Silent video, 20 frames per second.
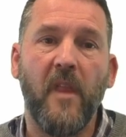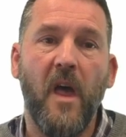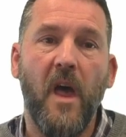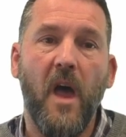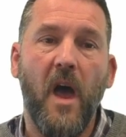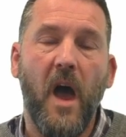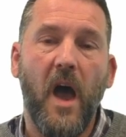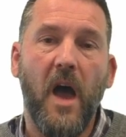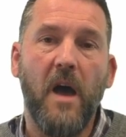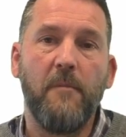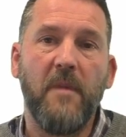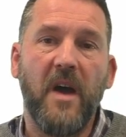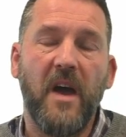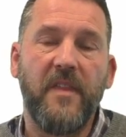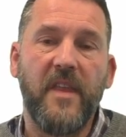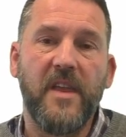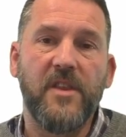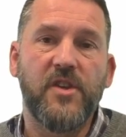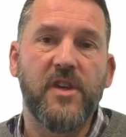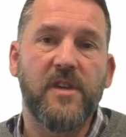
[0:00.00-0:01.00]
And
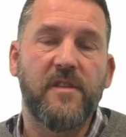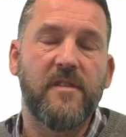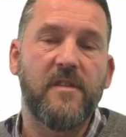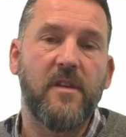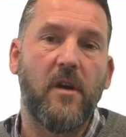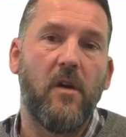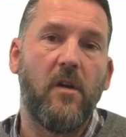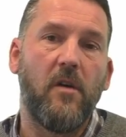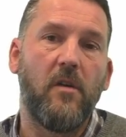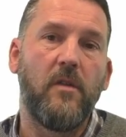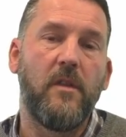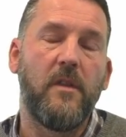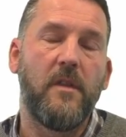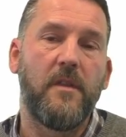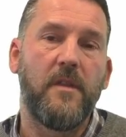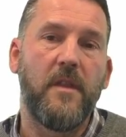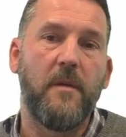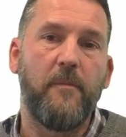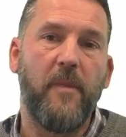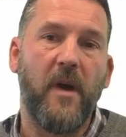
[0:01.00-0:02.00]
then just on
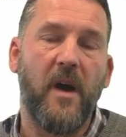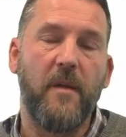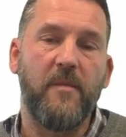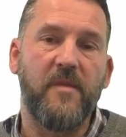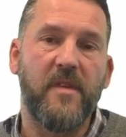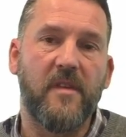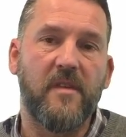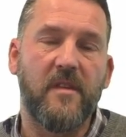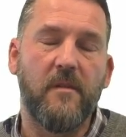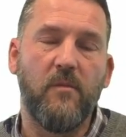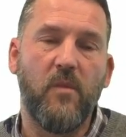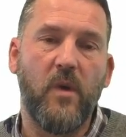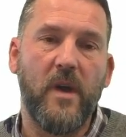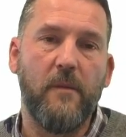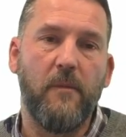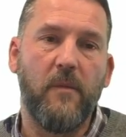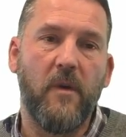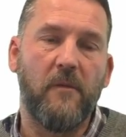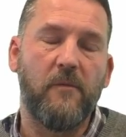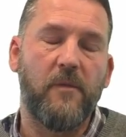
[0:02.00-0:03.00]
the pipe system,
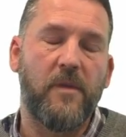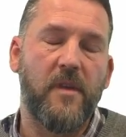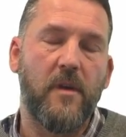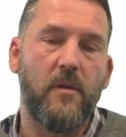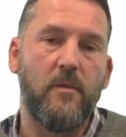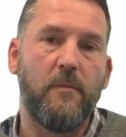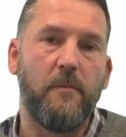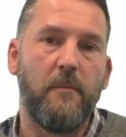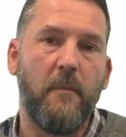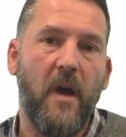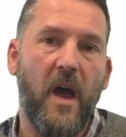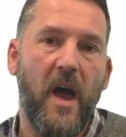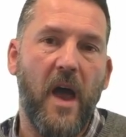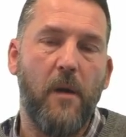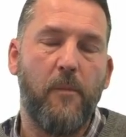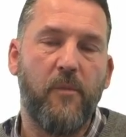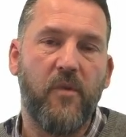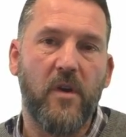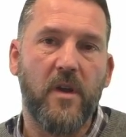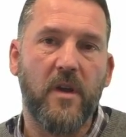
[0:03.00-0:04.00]
so our
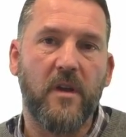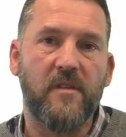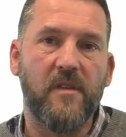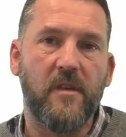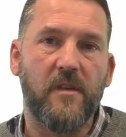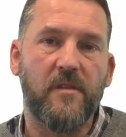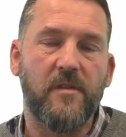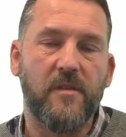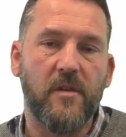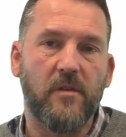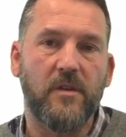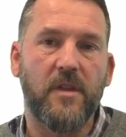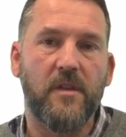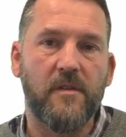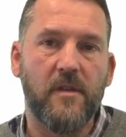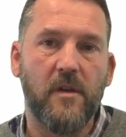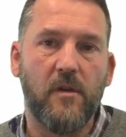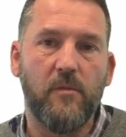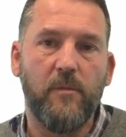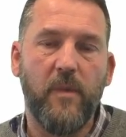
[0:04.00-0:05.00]
products are stocked and
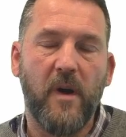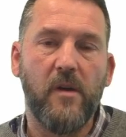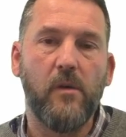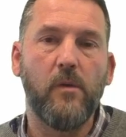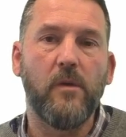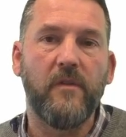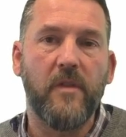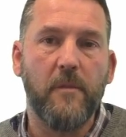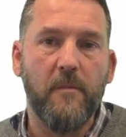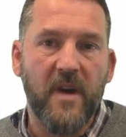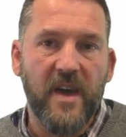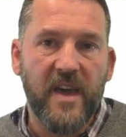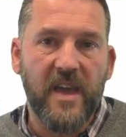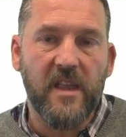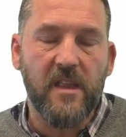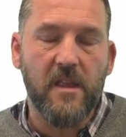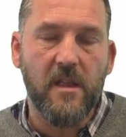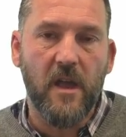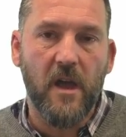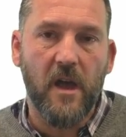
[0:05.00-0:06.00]
sold by all of the
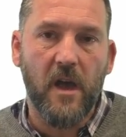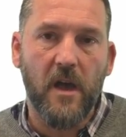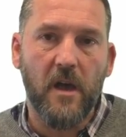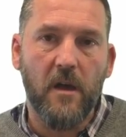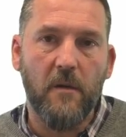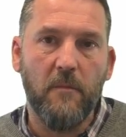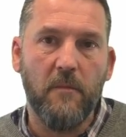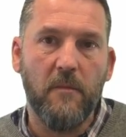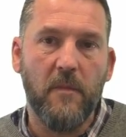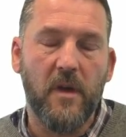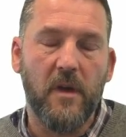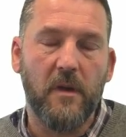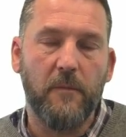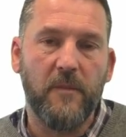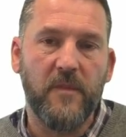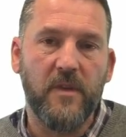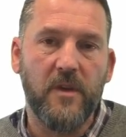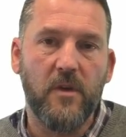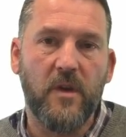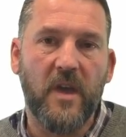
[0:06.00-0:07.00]
main
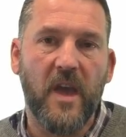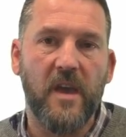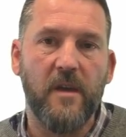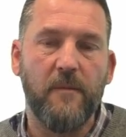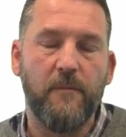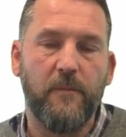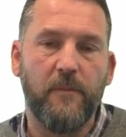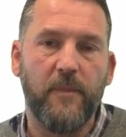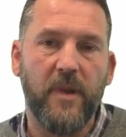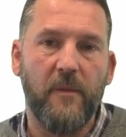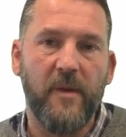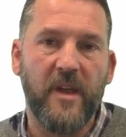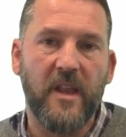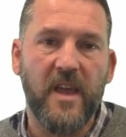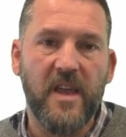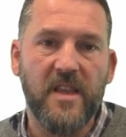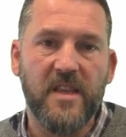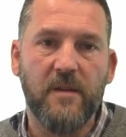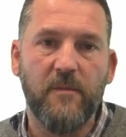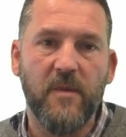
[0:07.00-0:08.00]
UK plumbing and
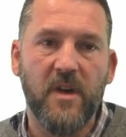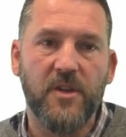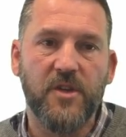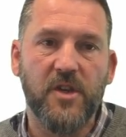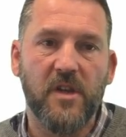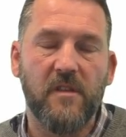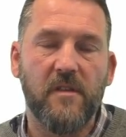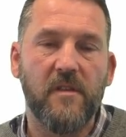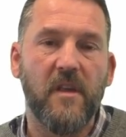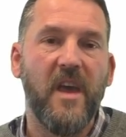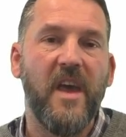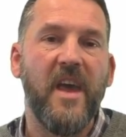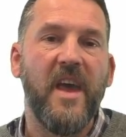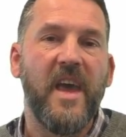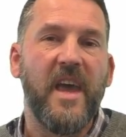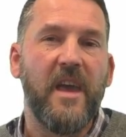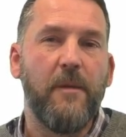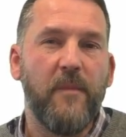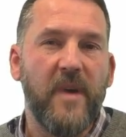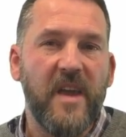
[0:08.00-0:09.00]
heating merchants.
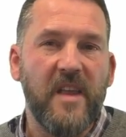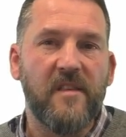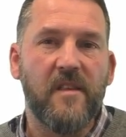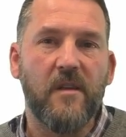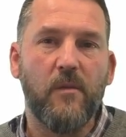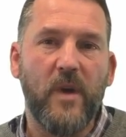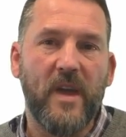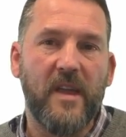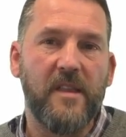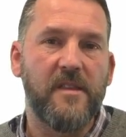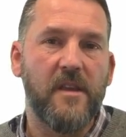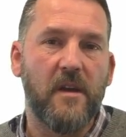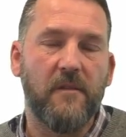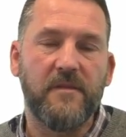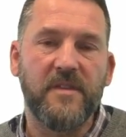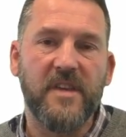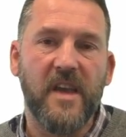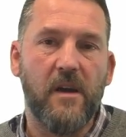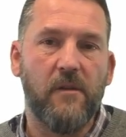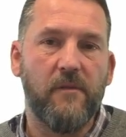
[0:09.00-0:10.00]
It means that we can
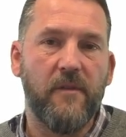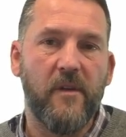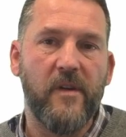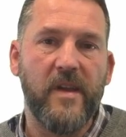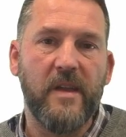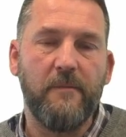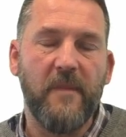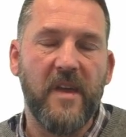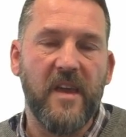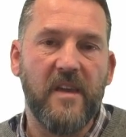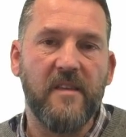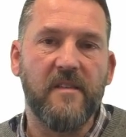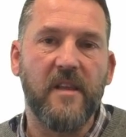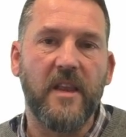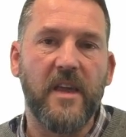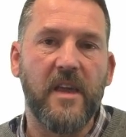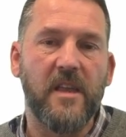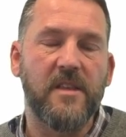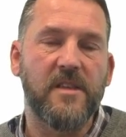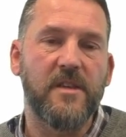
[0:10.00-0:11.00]
dovetail very
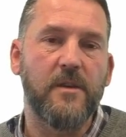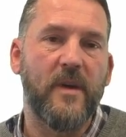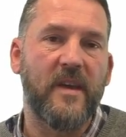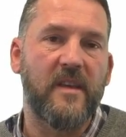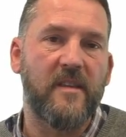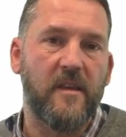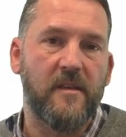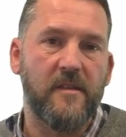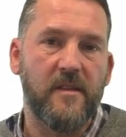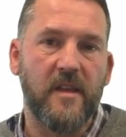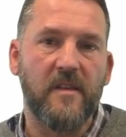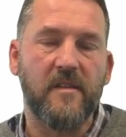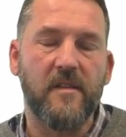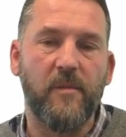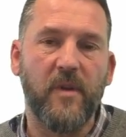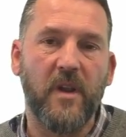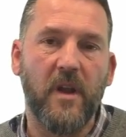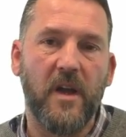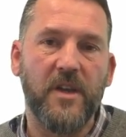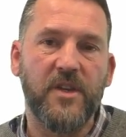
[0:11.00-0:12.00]
easily into existing
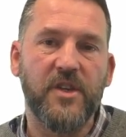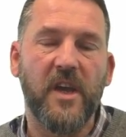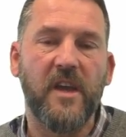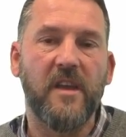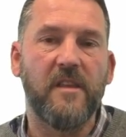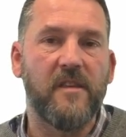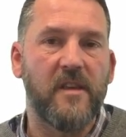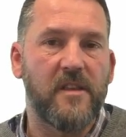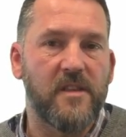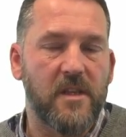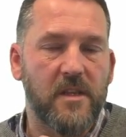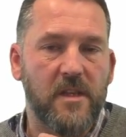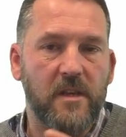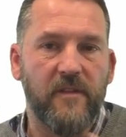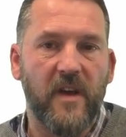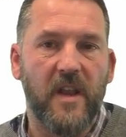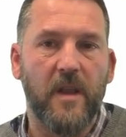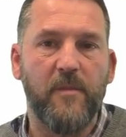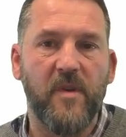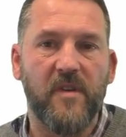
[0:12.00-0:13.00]
supply chains, into
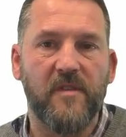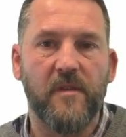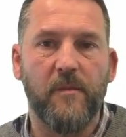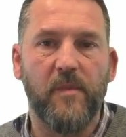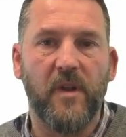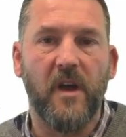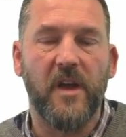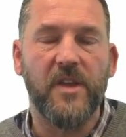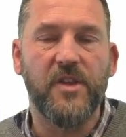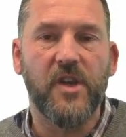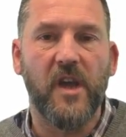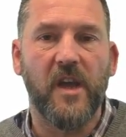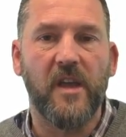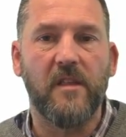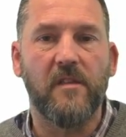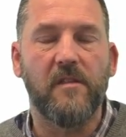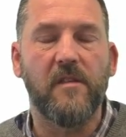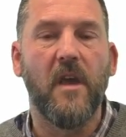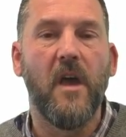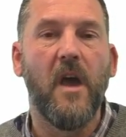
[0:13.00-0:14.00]
developer supply
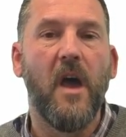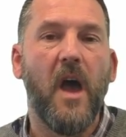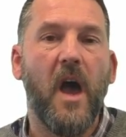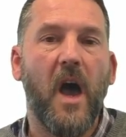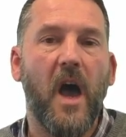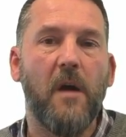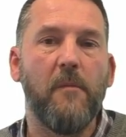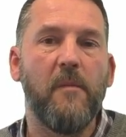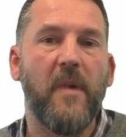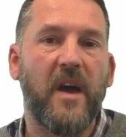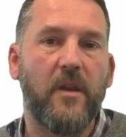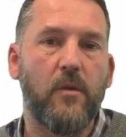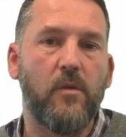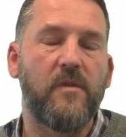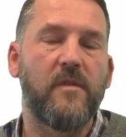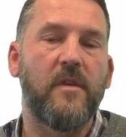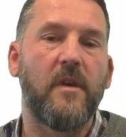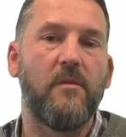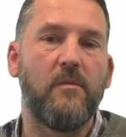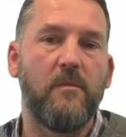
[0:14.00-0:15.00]
chains, and
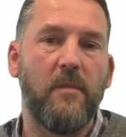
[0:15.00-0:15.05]
also